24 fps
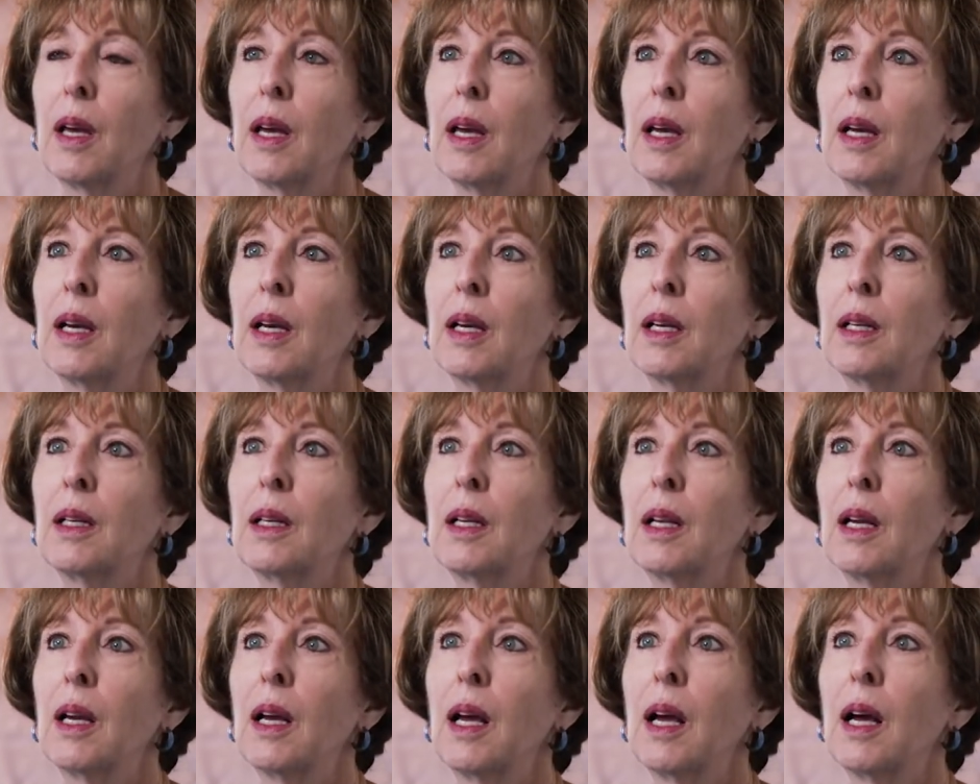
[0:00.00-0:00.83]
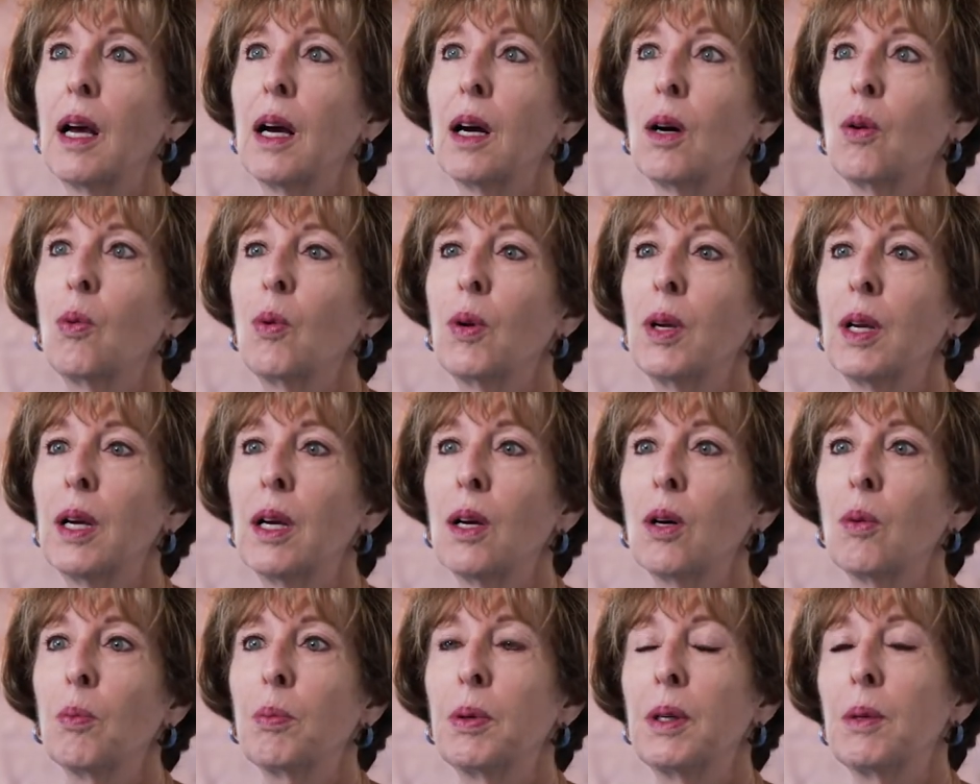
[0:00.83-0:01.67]
and how we
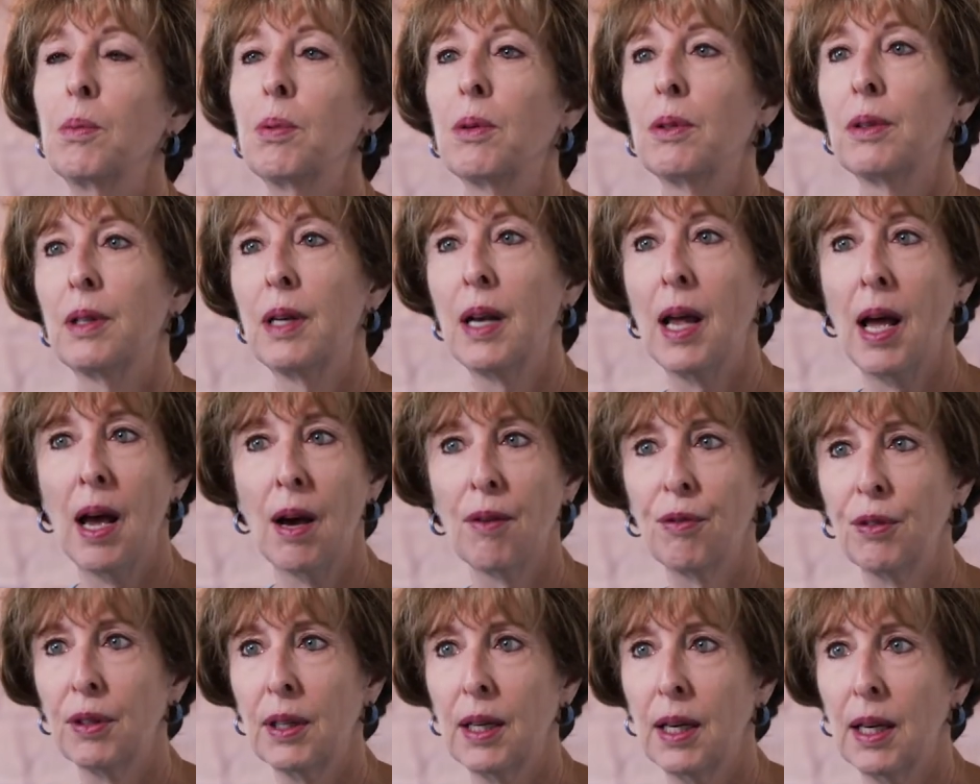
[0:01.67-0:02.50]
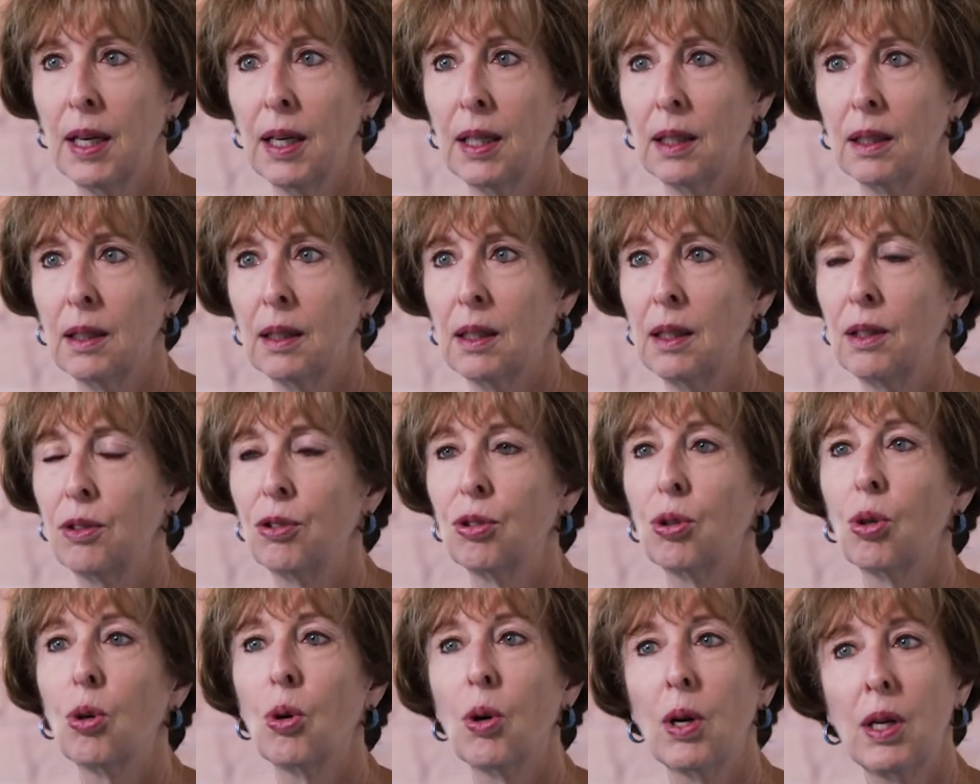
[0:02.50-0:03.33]
help people navigate these
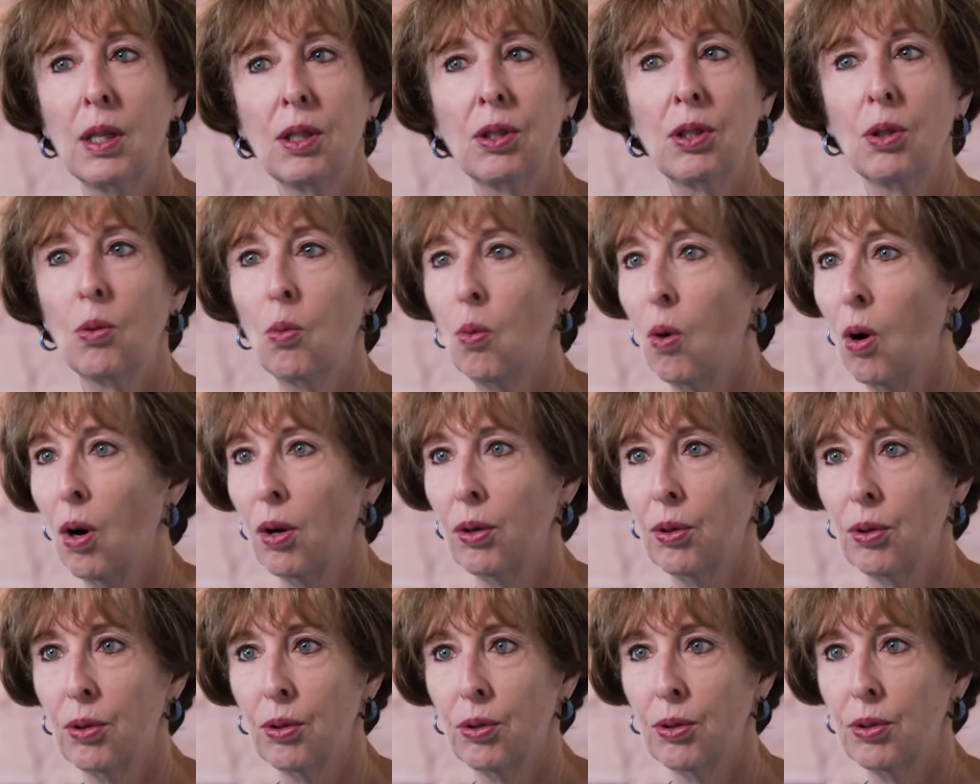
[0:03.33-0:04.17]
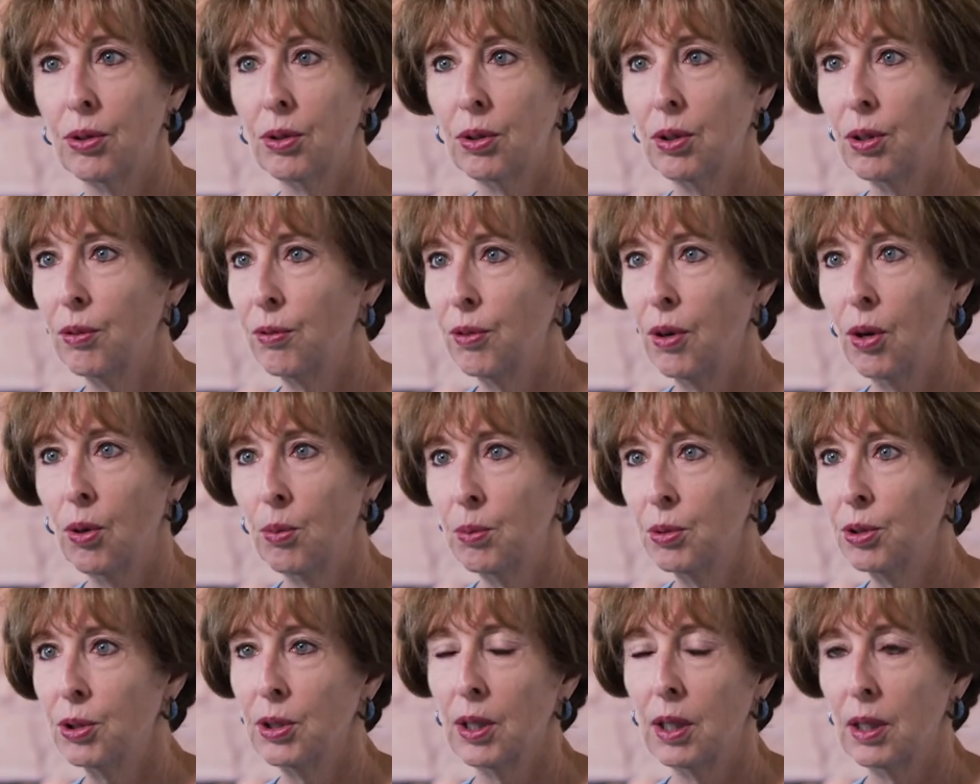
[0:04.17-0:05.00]
crazy waters of
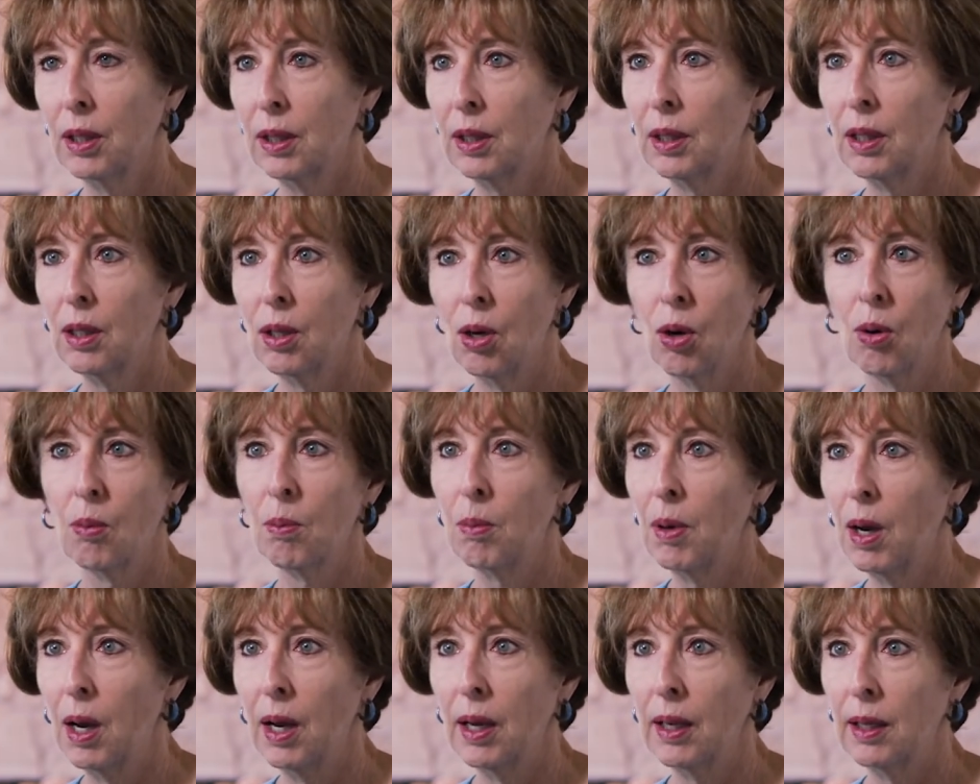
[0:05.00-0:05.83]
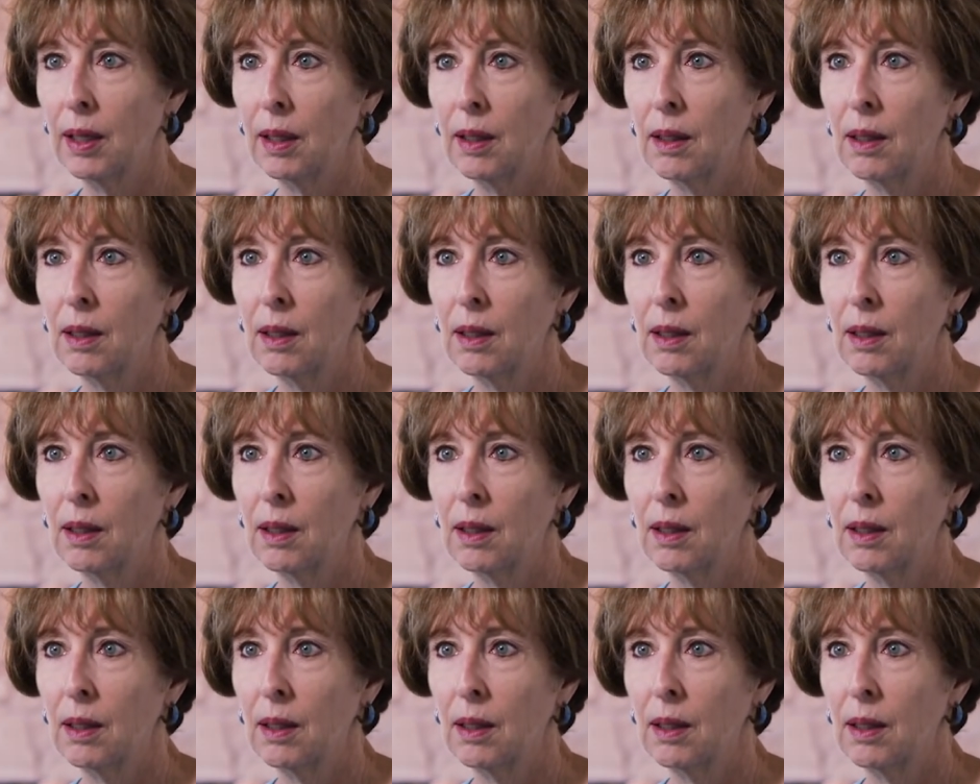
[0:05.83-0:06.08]
home selling and home buying.